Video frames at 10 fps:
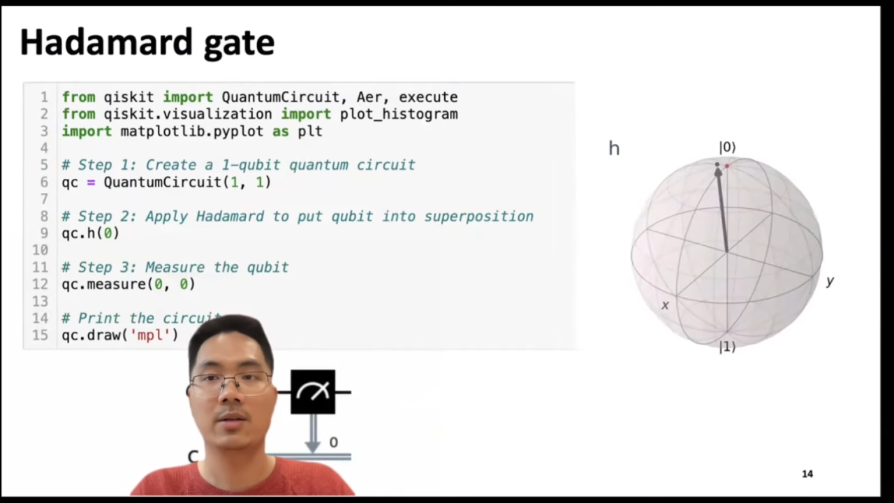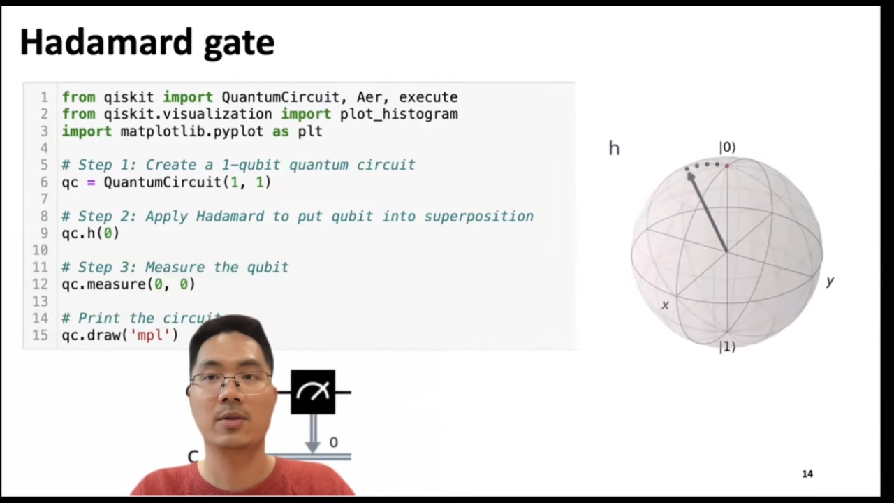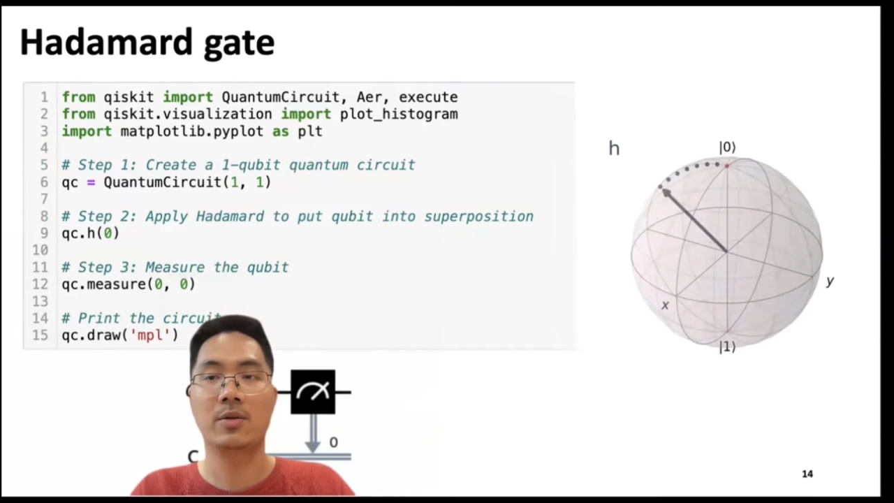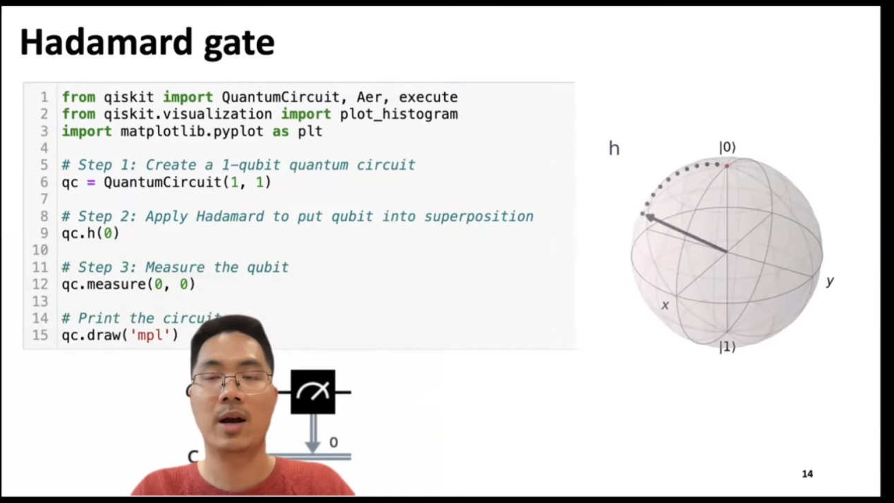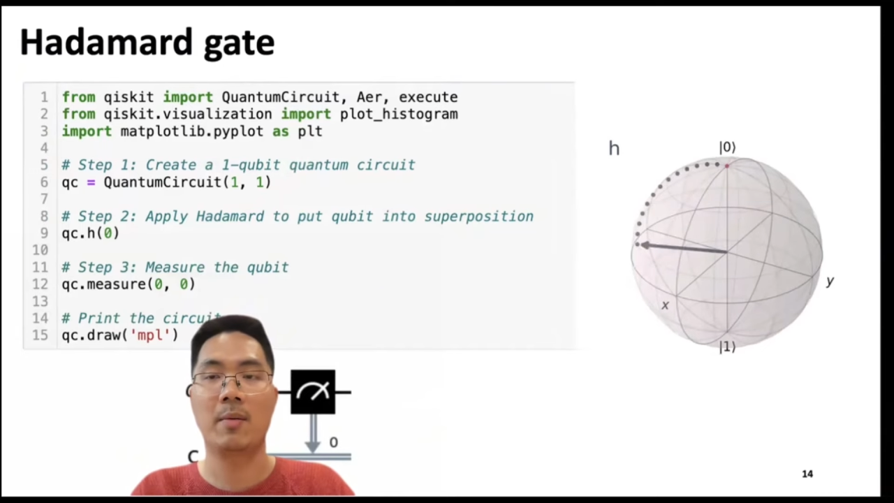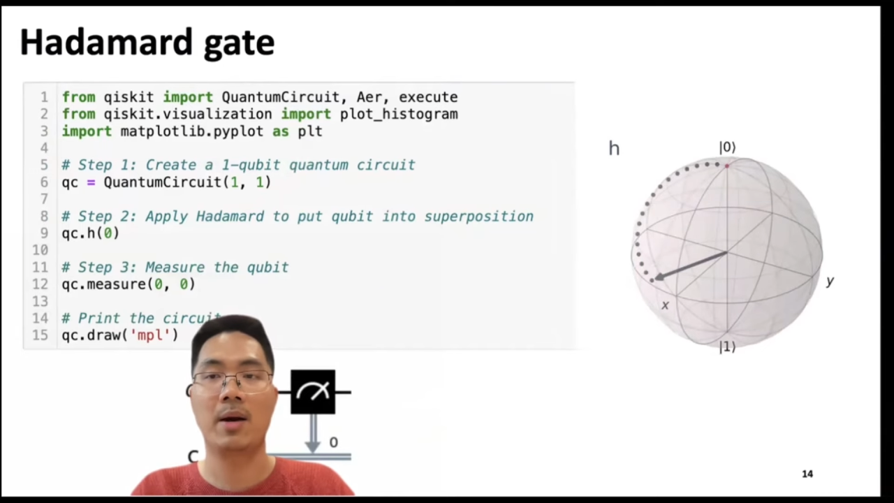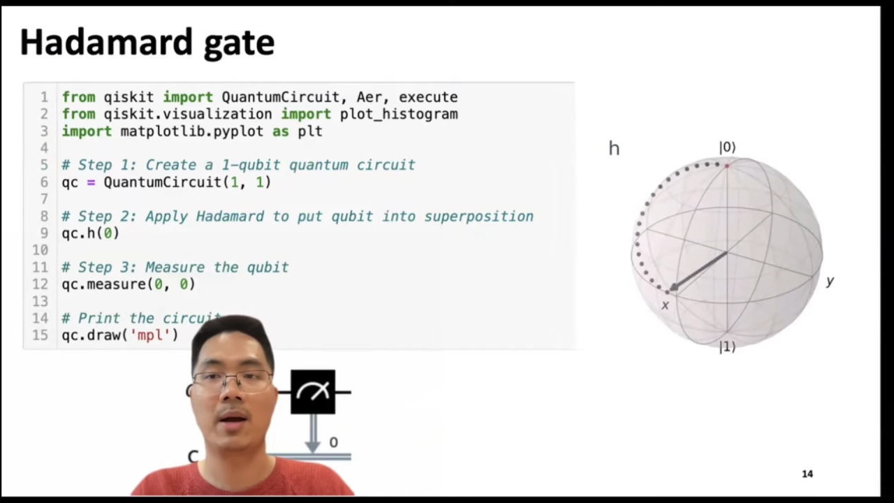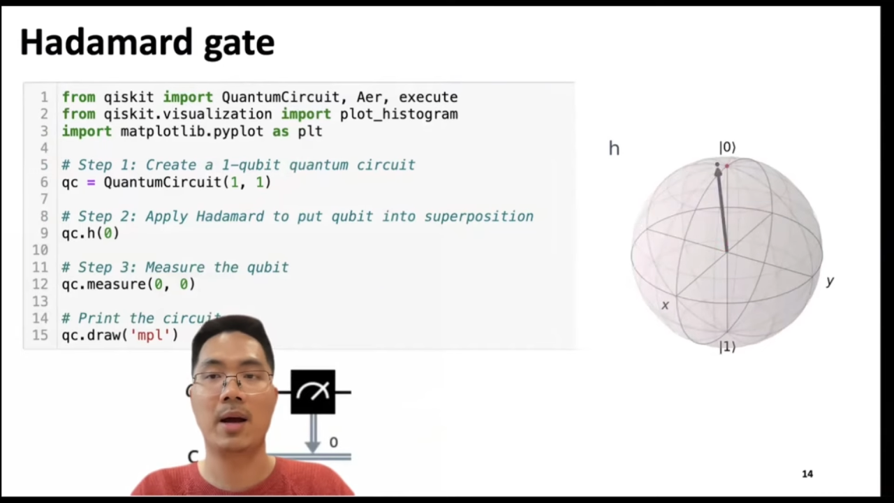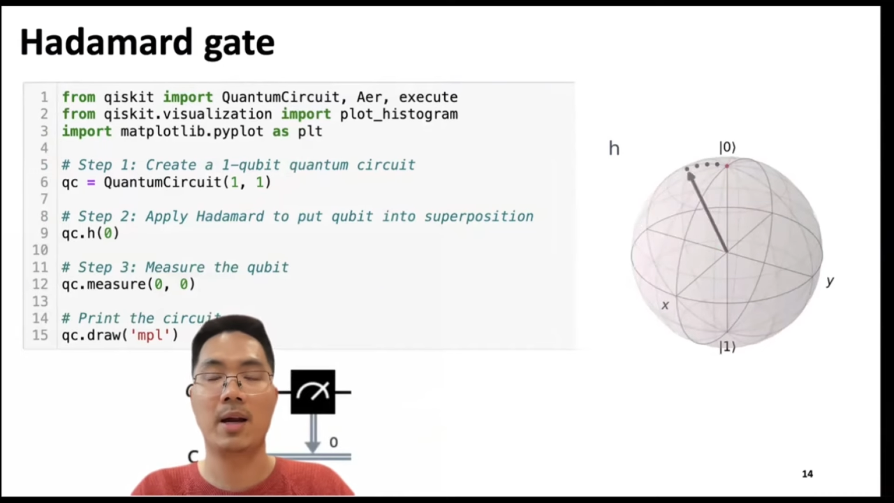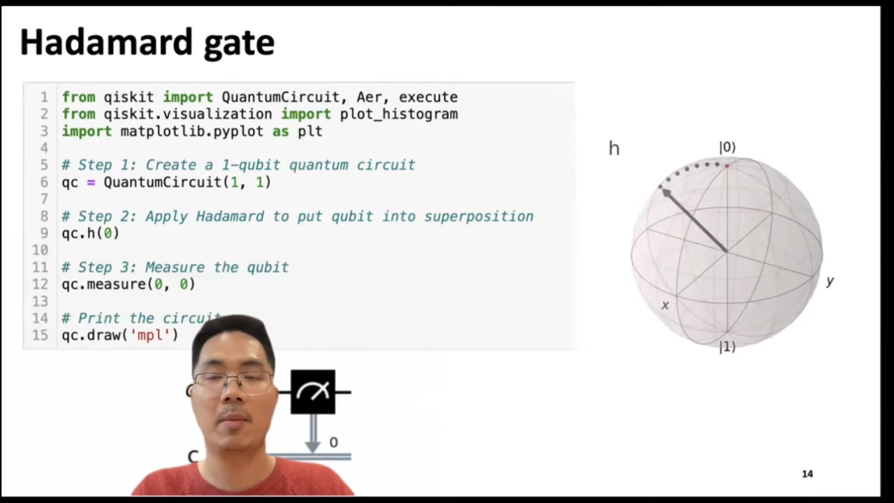So the
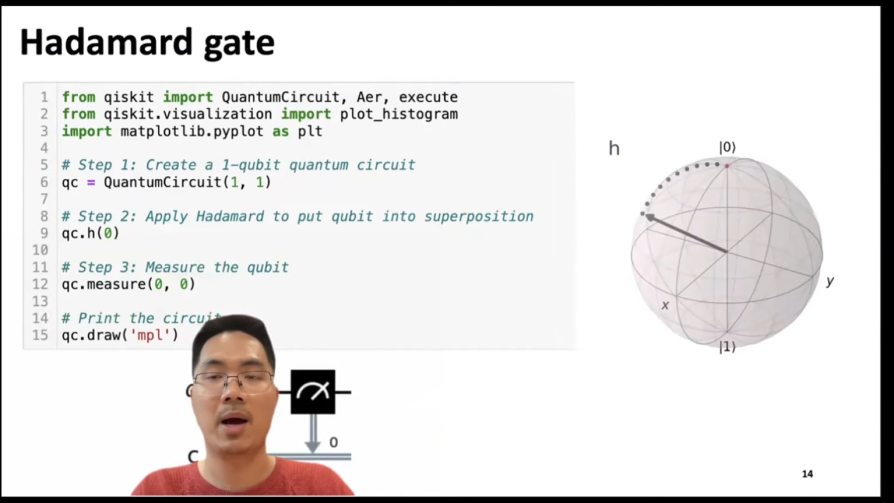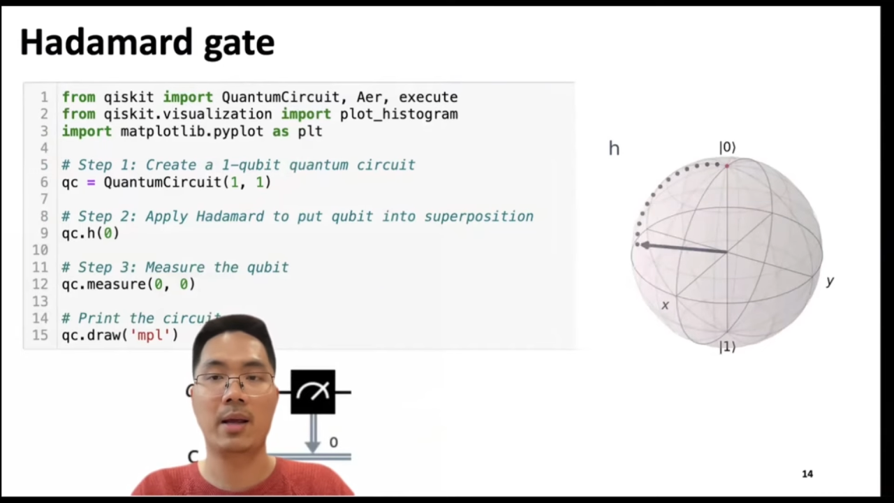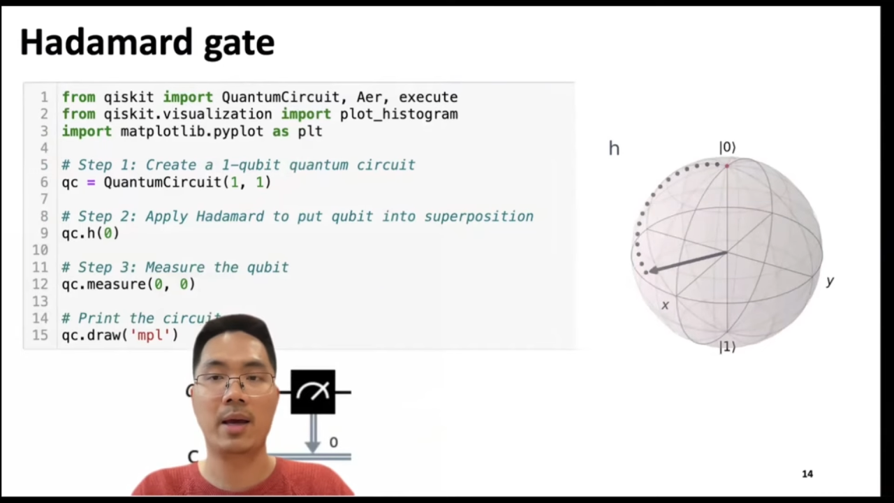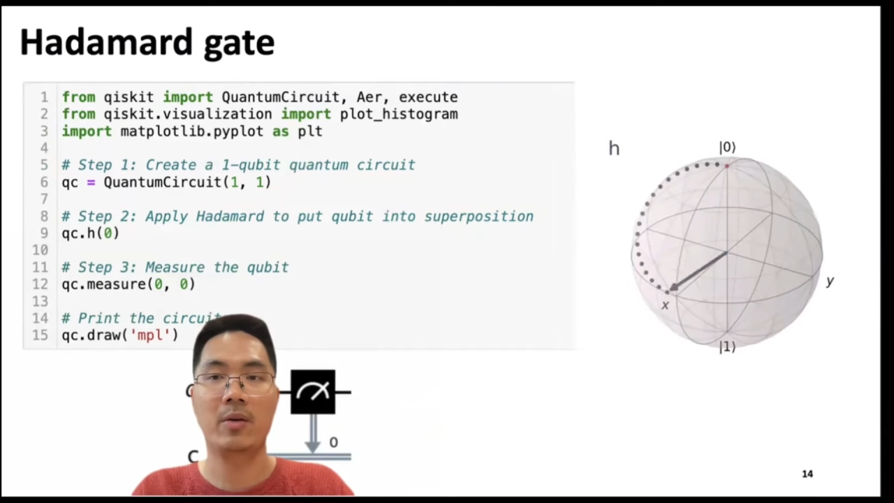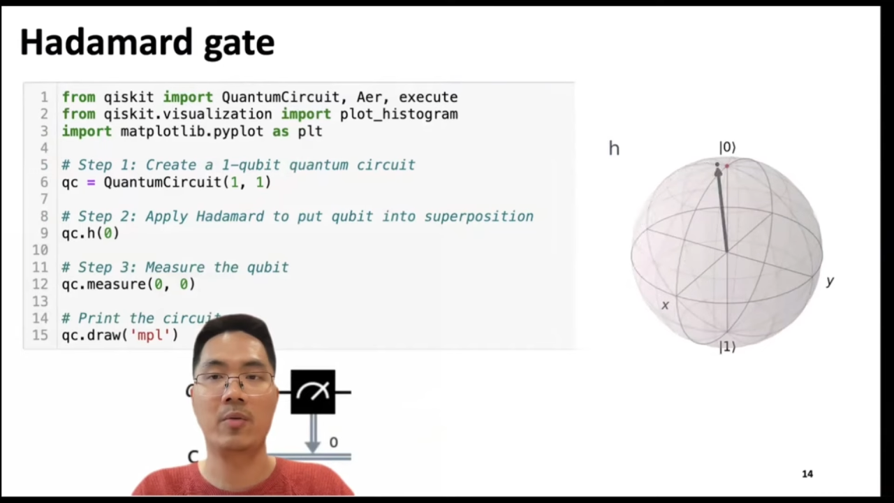Hadamard gate